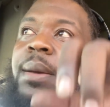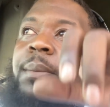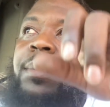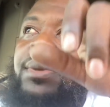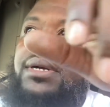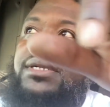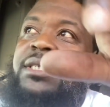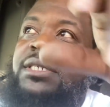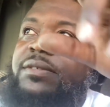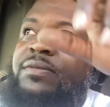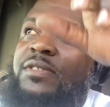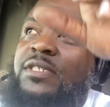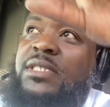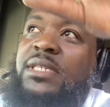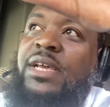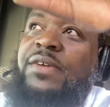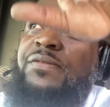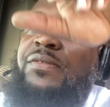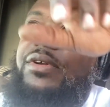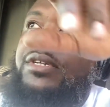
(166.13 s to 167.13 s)
bunch of
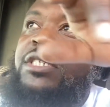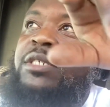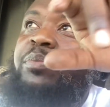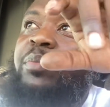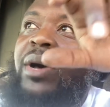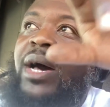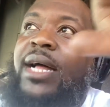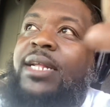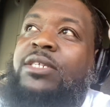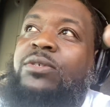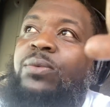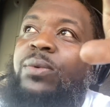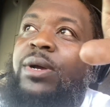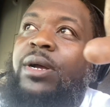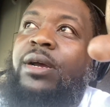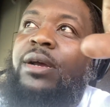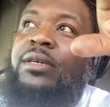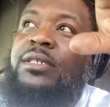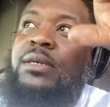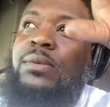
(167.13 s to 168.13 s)
different spots
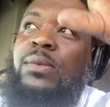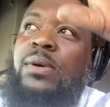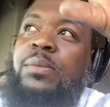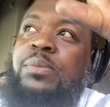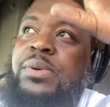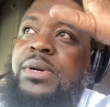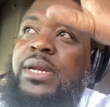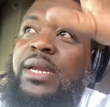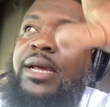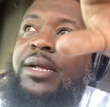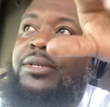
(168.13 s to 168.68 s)
where someone put their